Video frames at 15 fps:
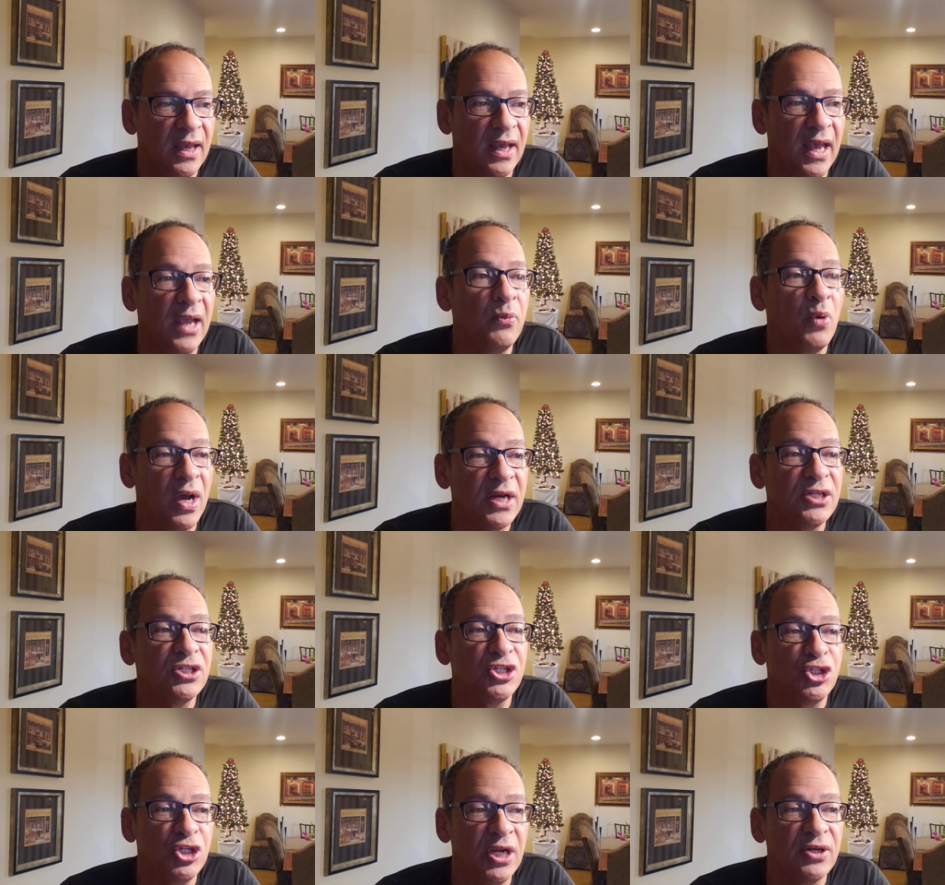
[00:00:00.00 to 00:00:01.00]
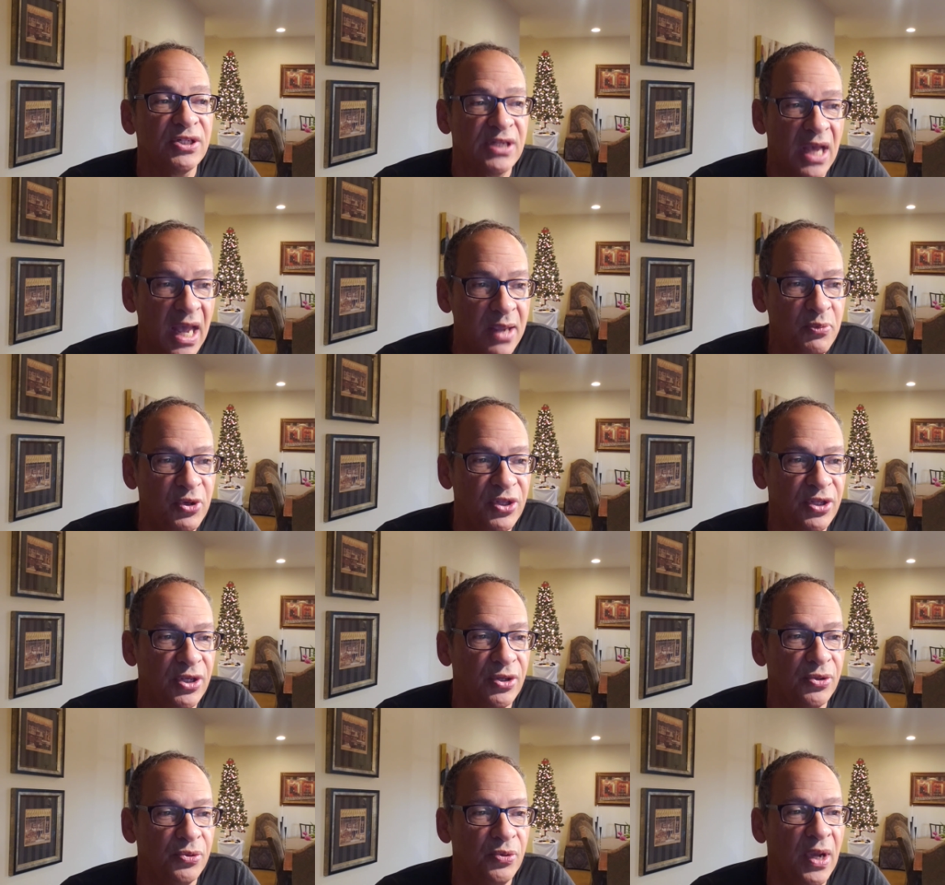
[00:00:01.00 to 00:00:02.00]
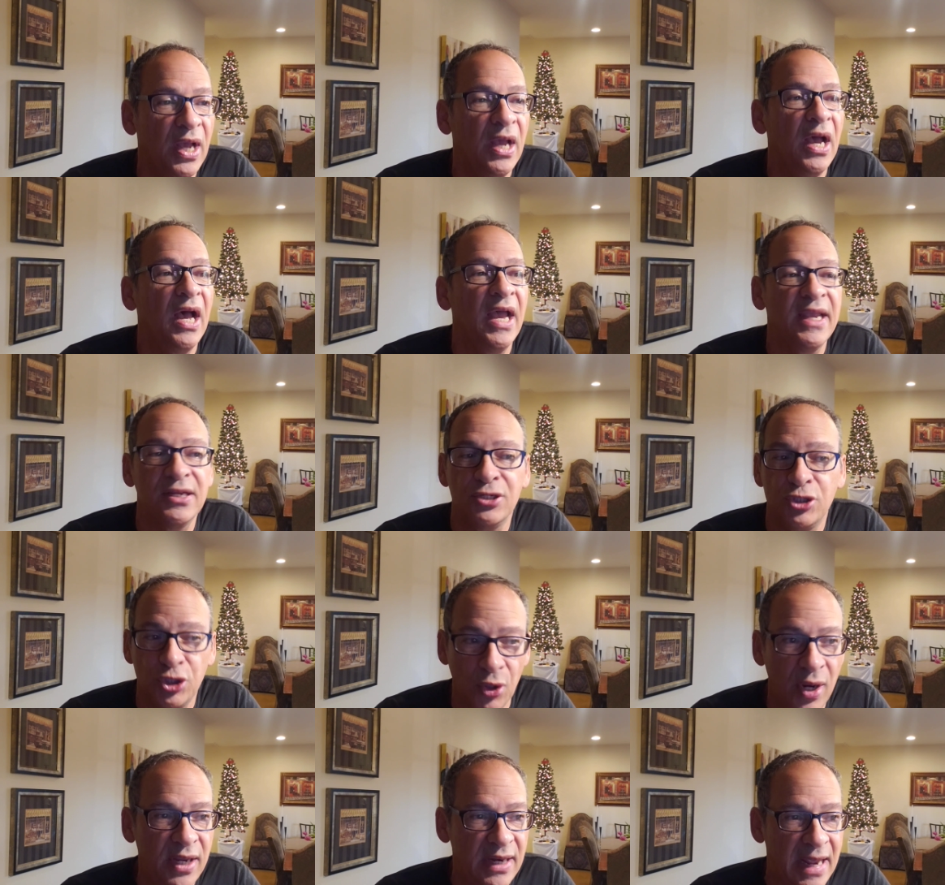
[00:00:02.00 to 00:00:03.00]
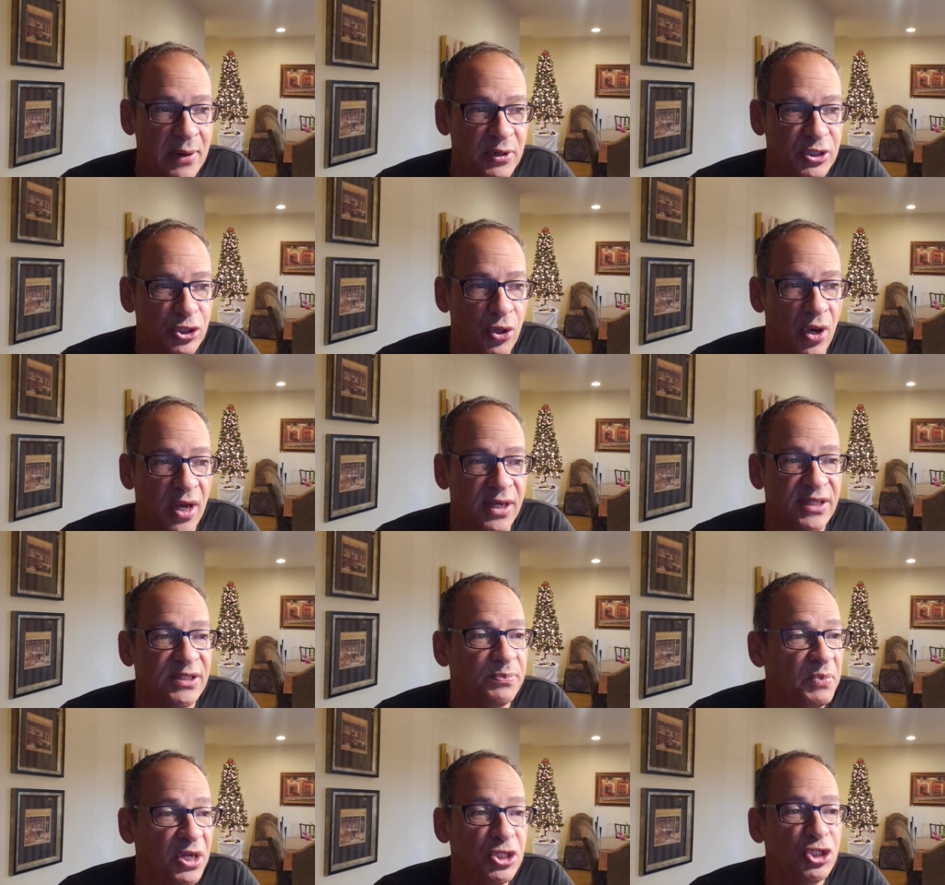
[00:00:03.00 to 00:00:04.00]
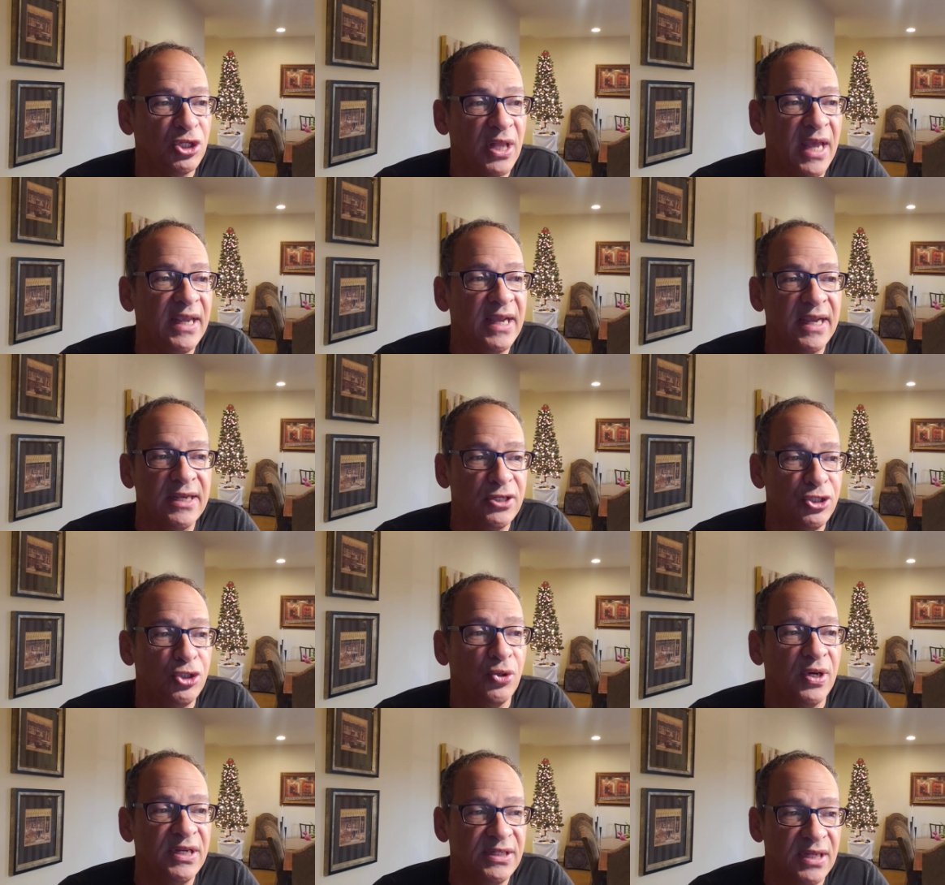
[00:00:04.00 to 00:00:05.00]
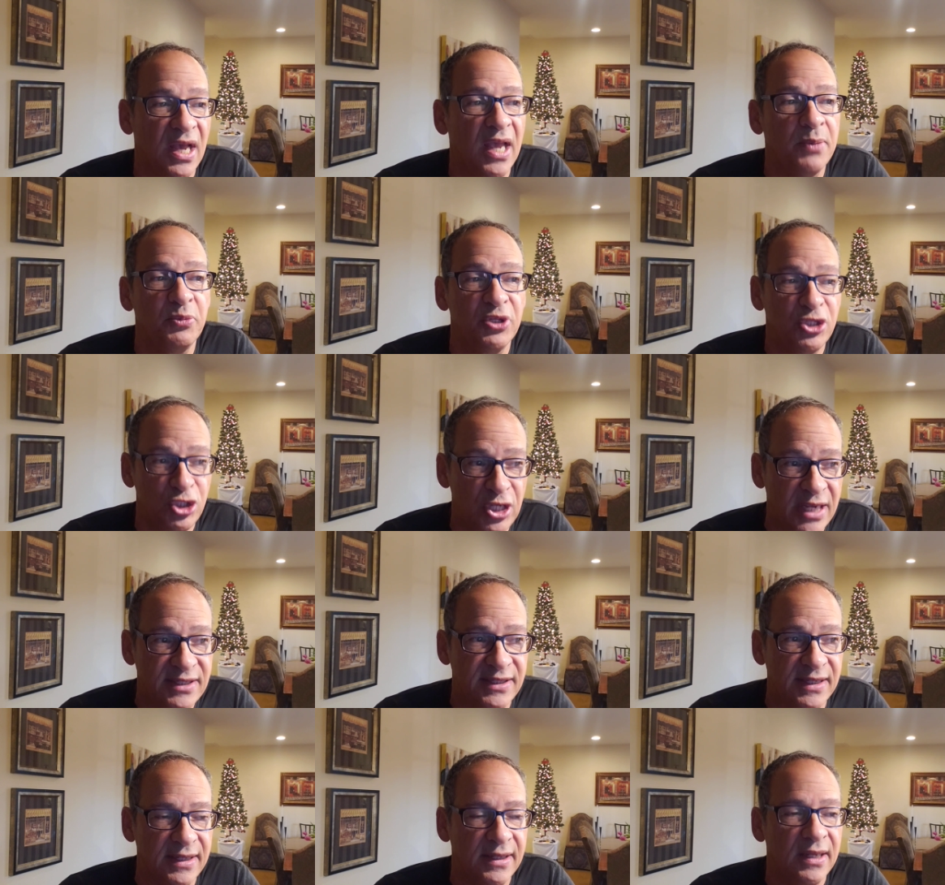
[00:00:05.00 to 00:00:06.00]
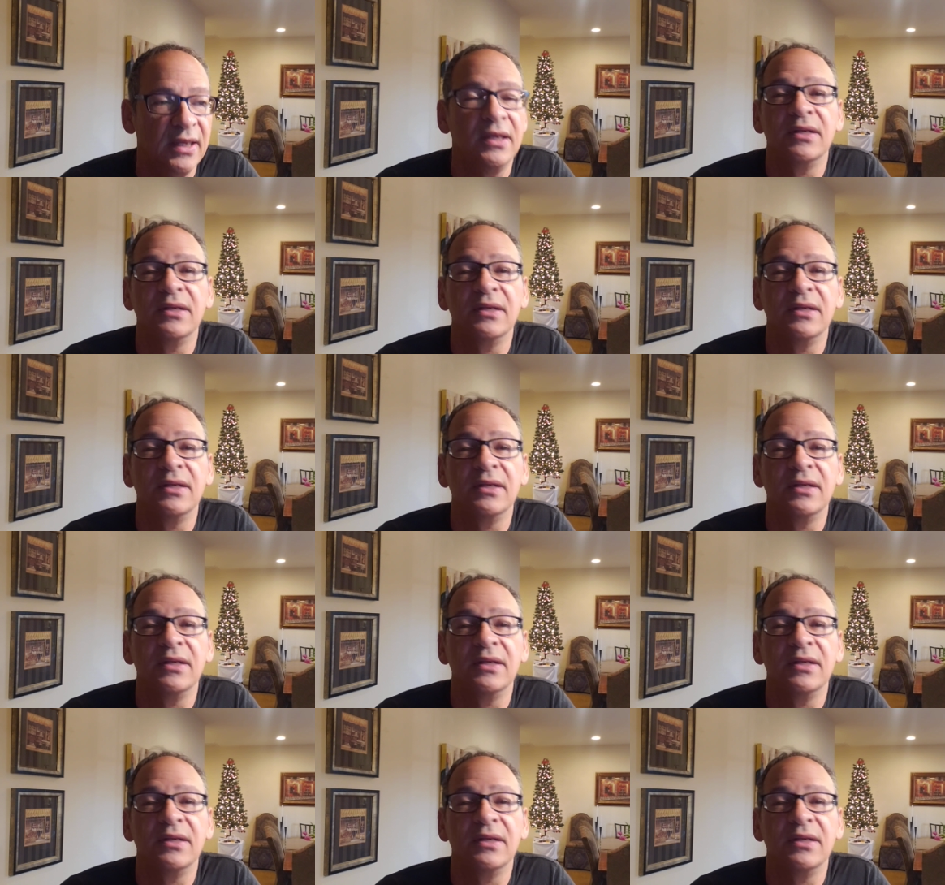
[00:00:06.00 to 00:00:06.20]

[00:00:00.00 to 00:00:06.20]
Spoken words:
I wanted to share time with you. I enjoyed our talks much like I enjoyed time with Jessie.